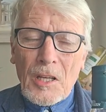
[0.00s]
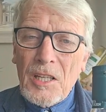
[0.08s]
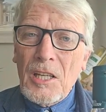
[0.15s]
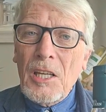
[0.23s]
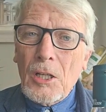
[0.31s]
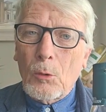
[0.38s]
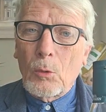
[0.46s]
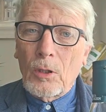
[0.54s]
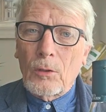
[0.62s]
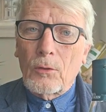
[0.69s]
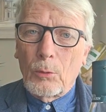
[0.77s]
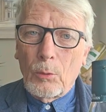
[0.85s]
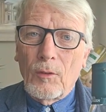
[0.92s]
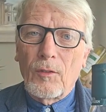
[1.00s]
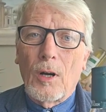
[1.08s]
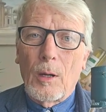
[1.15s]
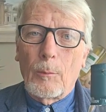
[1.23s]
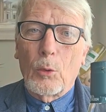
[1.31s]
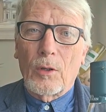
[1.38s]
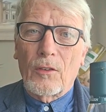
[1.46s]
equal to a far
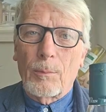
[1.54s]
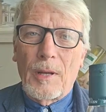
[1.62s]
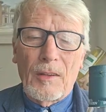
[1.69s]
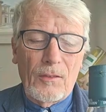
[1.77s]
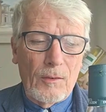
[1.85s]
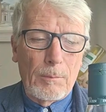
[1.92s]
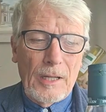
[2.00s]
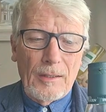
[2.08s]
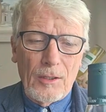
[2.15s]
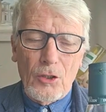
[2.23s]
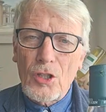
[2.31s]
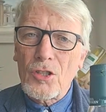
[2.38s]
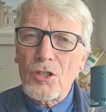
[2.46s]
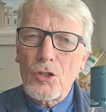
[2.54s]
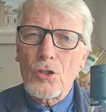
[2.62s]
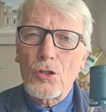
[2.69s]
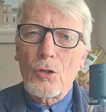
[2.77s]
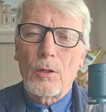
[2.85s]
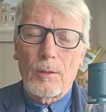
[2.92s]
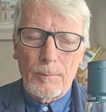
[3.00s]
more expensive blend? And just to
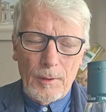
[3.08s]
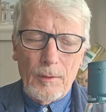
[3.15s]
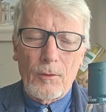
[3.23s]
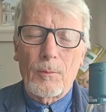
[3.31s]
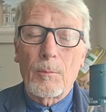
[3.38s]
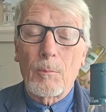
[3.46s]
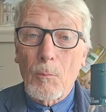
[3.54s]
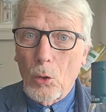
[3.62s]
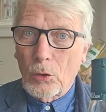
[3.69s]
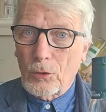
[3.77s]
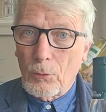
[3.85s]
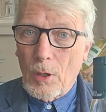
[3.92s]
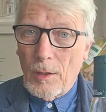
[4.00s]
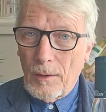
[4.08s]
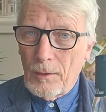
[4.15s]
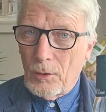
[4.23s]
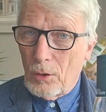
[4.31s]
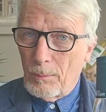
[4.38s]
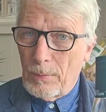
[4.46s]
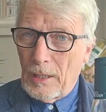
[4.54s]
show this malt, rather
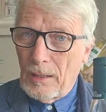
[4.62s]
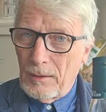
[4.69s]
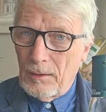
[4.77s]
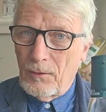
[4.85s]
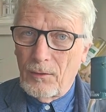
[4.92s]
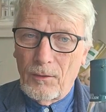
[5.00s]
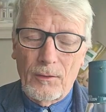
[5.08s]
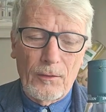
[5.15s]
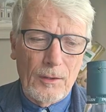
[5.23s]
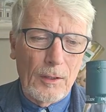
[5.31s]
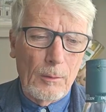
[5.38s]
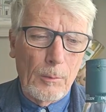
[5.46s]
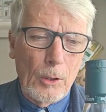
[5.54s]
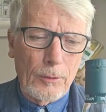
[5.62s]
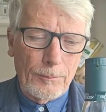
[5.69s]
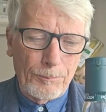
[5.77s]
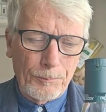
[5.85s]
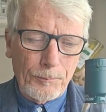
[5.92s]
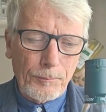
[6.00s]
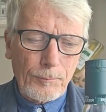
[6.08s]
not a blend, this is a single malt,
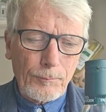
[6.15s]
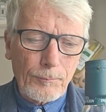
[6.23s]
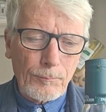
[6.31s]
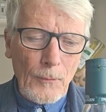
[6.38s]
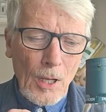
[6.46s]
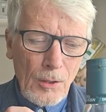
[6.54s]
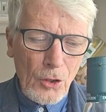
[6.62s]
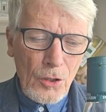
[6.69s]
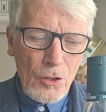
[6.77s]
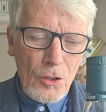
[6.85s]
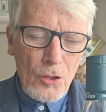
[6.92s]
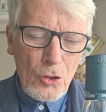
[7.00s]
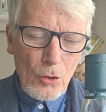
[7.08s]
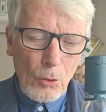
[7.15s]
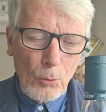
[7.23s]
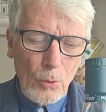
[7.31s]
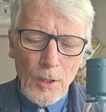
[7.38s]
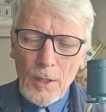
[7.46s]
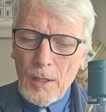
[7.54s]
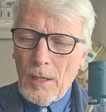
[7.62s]
and just to show
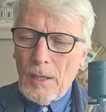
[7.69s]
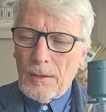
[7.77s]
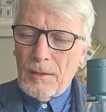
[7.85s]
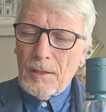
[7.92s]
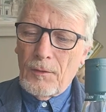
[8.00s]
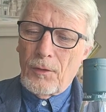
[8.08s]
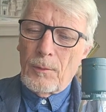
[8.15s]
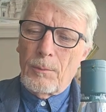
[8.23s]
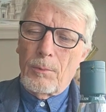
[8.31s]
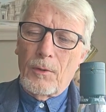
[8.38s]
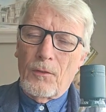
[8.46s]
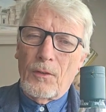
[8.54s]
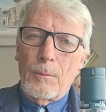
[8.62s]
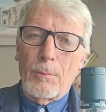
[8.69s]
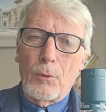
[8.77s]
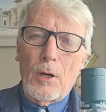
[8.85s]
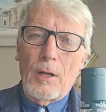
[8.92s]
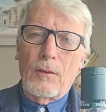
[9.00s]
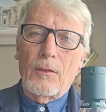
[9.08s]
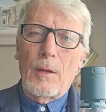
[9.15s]
the difference in
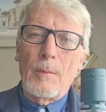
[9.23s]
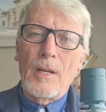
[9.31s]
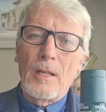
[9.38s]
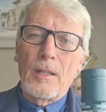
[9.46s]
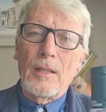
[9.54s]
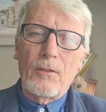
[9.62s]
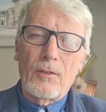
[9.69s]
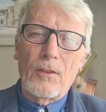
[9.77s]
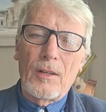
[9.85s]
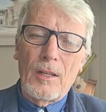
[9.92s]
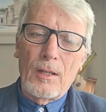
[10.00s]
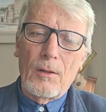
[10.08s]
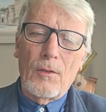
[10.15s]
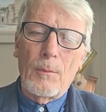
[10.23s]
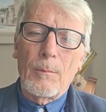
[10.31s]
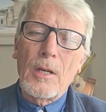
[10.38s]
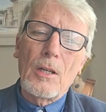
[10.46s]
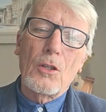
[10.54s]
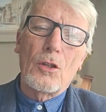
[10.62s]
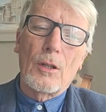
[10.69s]
price, I made a list today of the
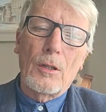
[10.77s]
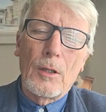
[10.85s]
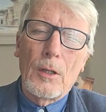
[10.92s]
major